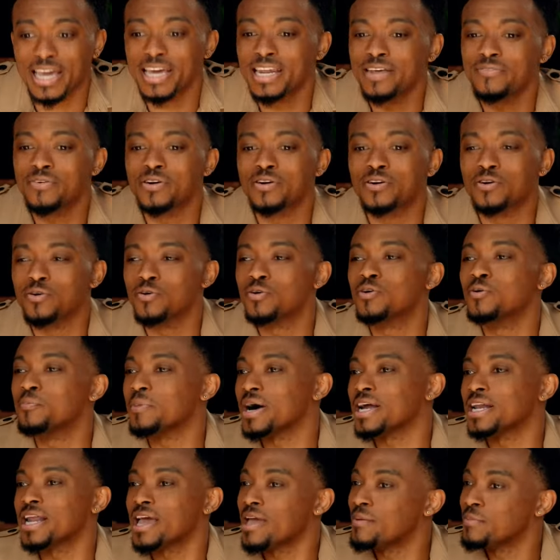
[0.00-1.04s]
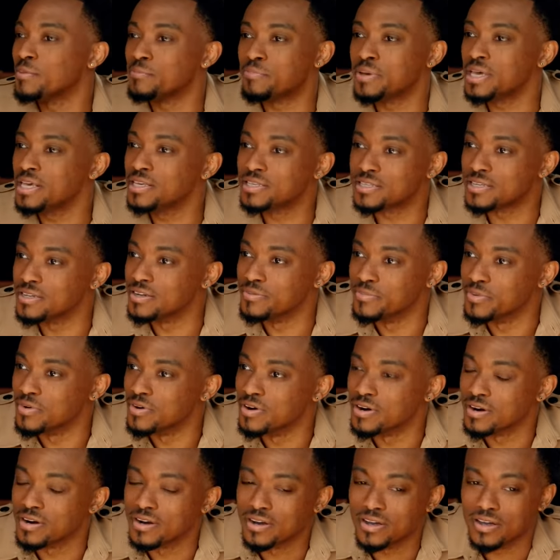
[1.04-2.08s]
I can't even Google my name in peace
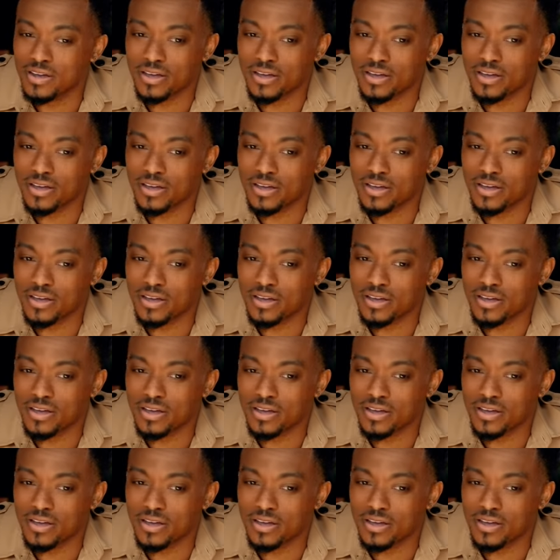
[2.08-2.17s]
anymore.